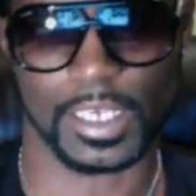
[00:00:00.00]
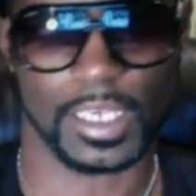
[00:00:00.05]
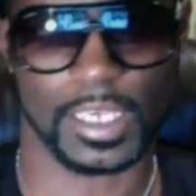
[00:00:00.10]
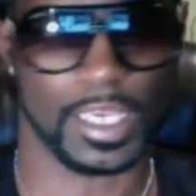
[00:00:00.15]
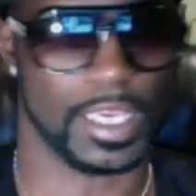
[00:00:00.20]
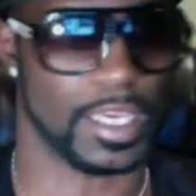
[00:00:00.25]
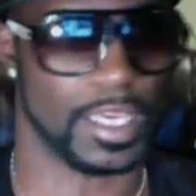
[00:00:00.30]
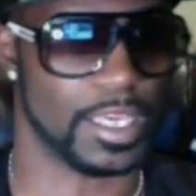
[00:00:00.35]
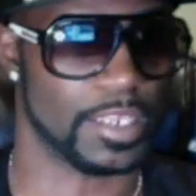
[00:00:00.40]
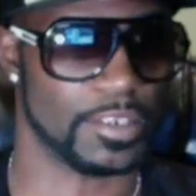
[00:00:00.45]

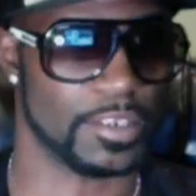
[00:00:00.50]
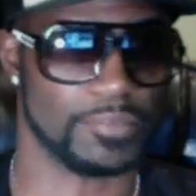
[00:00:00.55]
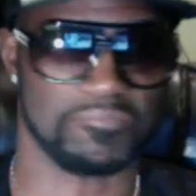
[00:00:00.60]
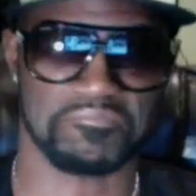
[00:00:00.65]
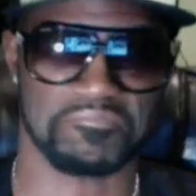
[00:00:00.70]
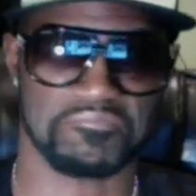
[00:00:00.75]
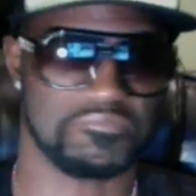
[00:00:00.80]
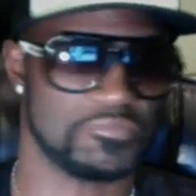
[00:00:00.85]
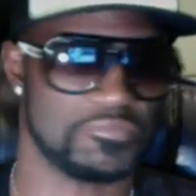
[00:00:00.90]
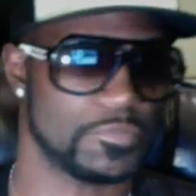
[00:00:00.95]
And
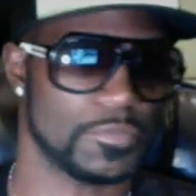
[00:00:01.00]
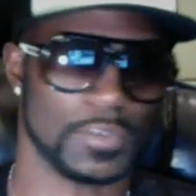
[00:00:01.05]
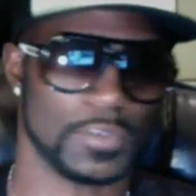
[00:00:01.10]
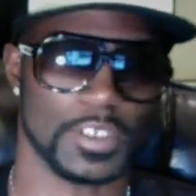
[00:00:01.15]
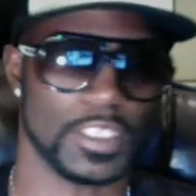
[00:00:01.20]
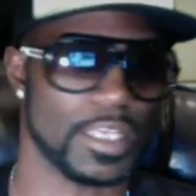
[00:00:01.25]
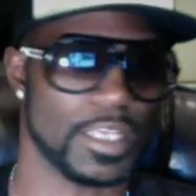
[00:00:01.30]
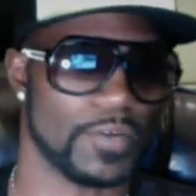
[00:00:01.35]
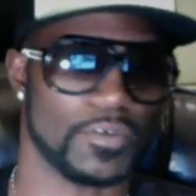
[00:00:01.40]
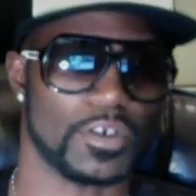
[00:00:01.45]
you're
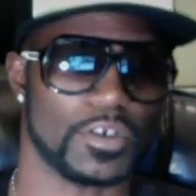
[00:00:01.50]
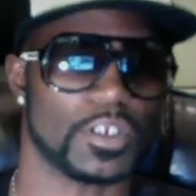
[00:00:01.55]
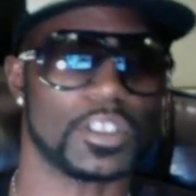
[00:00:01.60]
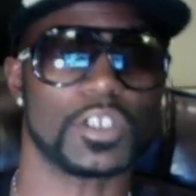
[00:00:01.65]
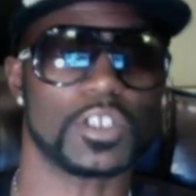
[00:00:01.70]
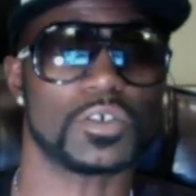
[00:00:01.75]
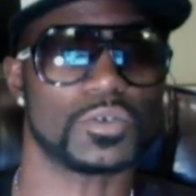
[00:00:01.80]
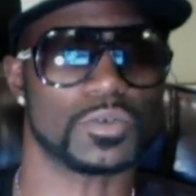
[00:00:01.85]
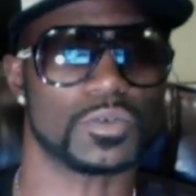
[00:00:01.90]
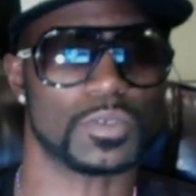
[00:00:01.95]
never going to
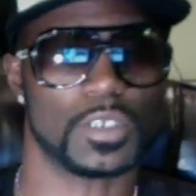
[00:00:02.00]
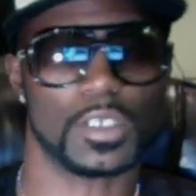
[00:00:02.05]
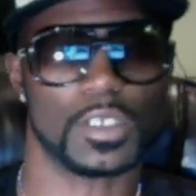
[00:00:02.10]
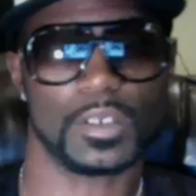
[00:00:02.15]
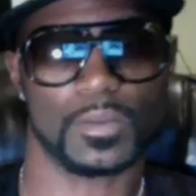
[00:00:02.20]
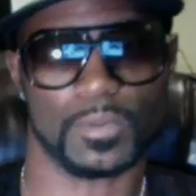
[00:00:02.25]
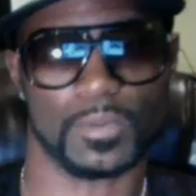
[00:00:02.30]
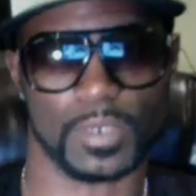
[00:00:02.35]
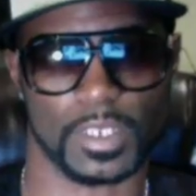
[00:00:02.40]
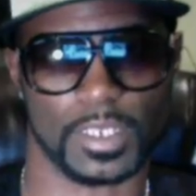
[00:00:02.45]
lose
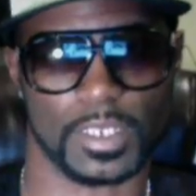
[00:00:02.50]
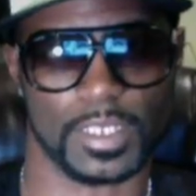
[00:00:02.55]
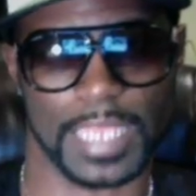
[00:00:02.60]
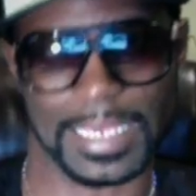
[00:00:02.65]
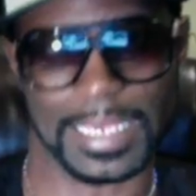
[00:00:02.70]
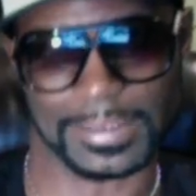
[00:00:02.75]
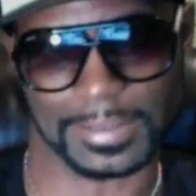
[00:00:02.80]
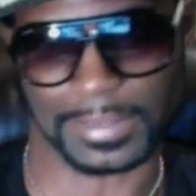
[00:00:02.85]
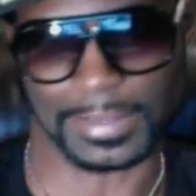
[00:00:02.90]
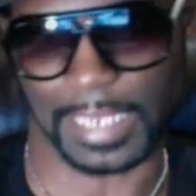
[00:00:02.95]
when
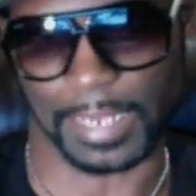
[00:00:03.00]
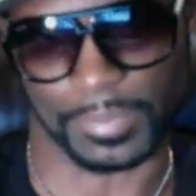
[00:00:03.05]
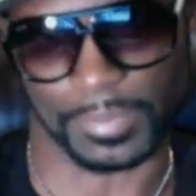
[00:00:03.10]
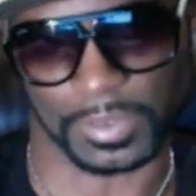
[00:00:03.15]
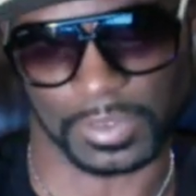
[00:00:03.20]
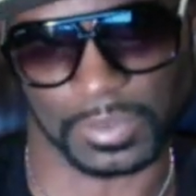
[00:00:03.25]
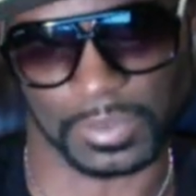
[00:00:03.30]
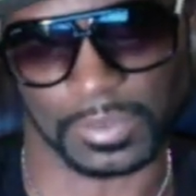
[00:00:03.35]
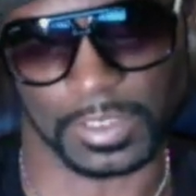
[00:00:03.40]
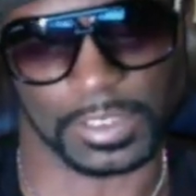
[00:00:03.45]
that's the type of
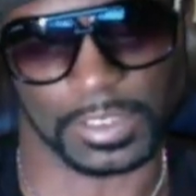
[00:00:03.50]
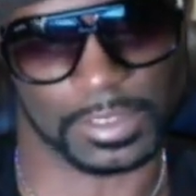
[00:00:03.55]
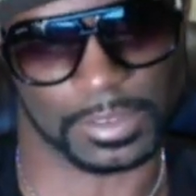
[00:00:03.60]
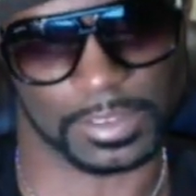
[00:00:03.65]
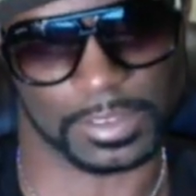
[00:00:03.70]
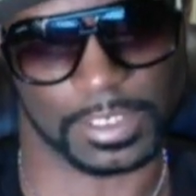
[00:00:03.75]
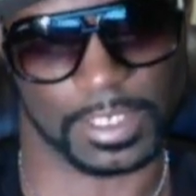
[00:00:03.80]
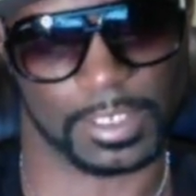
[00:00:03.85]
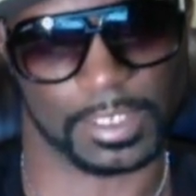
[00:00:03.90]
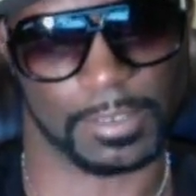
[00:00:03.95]
tool that you're
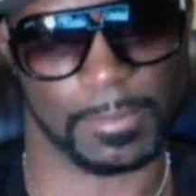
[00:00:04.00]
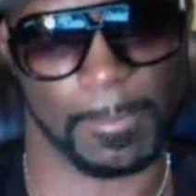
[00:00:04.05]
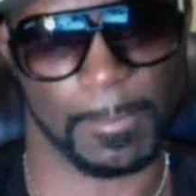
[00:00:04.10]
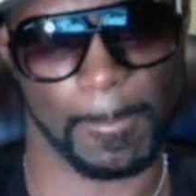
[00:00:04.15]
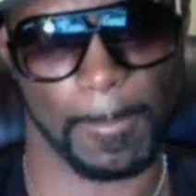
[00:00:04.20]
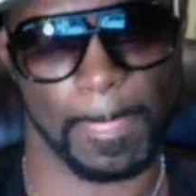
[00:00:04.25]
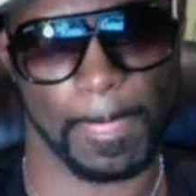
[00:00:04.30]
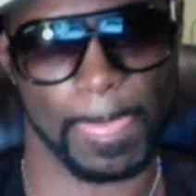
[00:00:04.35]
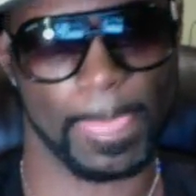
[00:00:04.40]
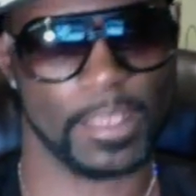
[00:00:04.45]
selling.
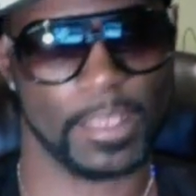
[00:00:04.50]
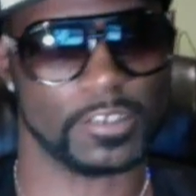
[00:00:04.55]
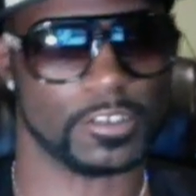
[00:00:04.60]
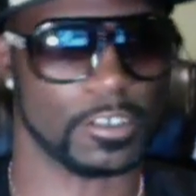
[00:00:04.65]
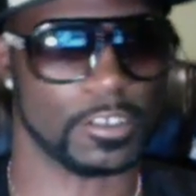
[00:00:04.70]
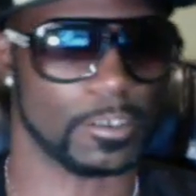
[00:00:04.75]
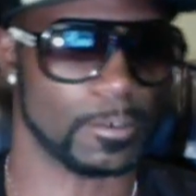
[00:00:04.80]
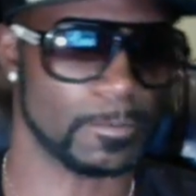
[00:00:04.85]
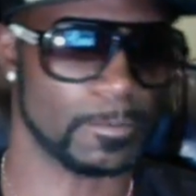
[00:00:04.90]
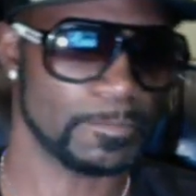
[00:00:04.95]

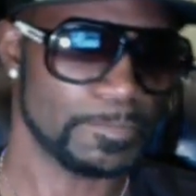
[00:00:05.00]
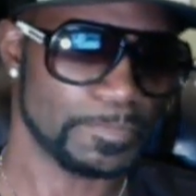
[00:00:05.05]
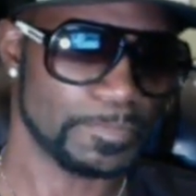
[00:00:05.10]
So